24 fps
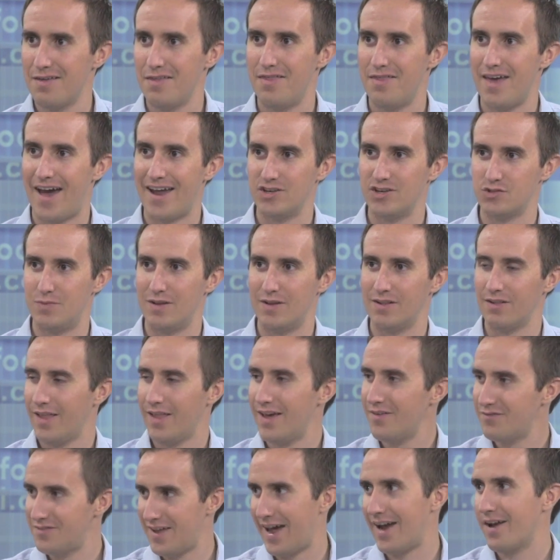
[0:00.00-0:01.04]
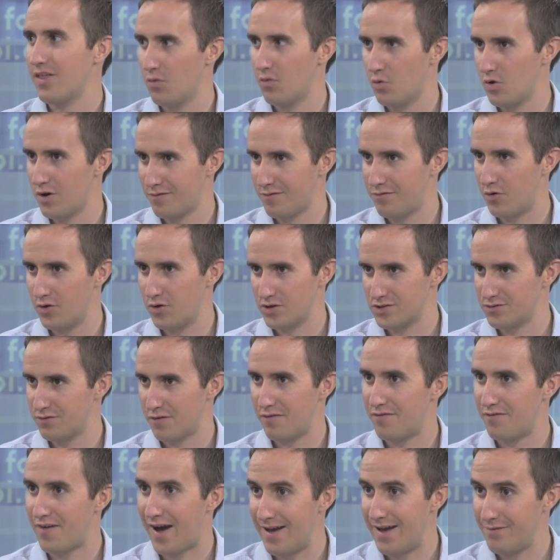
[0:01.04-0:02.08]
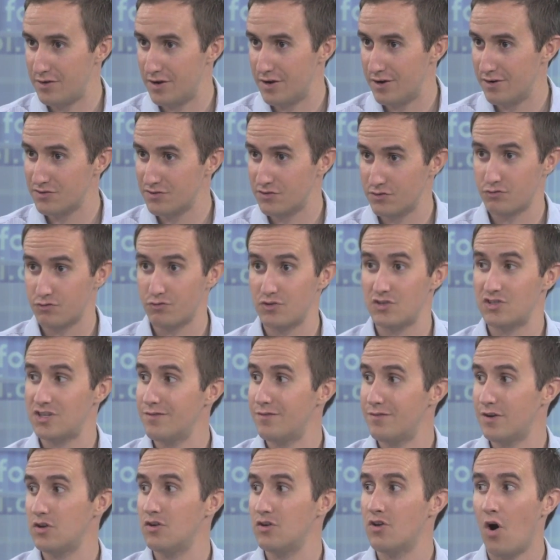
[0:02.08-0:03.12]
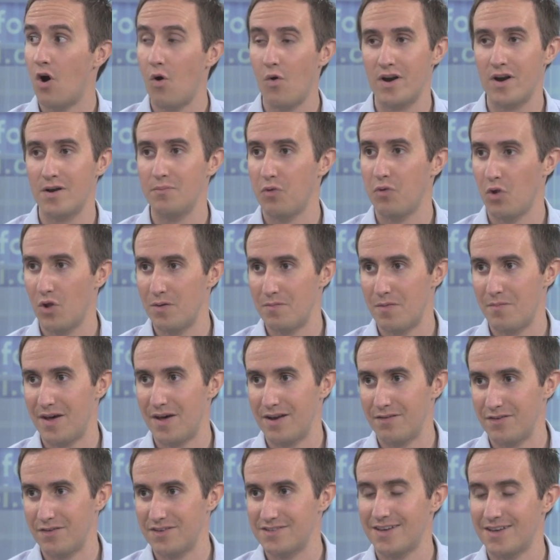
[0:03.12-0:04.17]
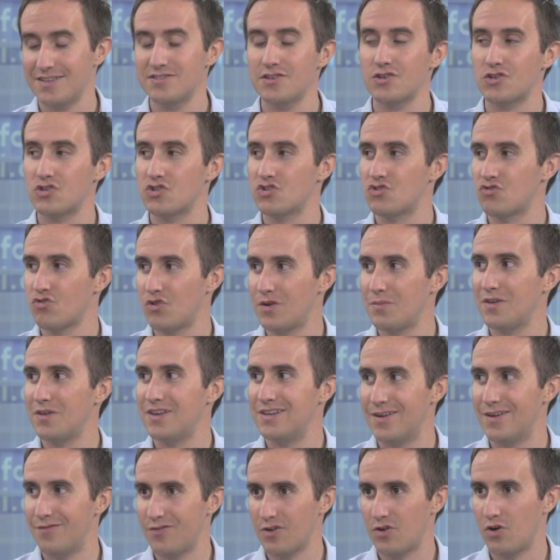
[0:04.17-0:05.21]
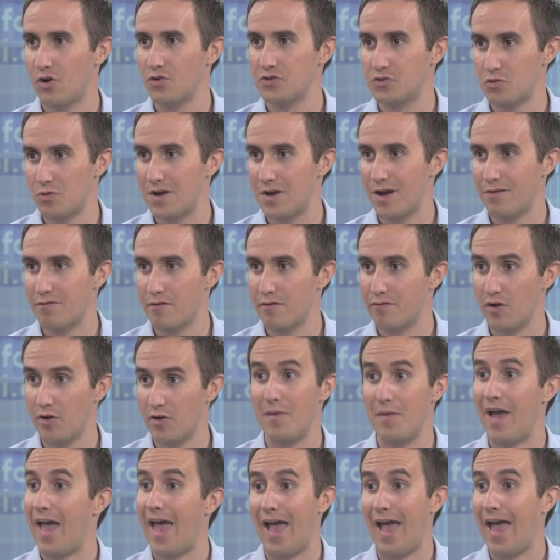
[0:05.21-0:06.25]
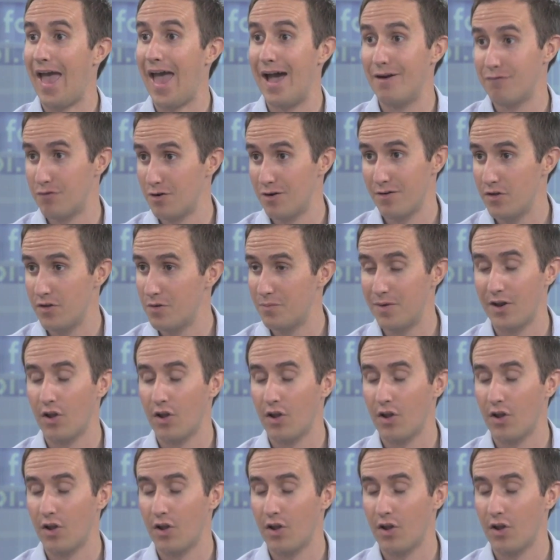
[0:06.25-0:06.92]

that has been left out of the workforce for five years, is receiving no unemployment benefits, that's extremely difficult to recover from ever. There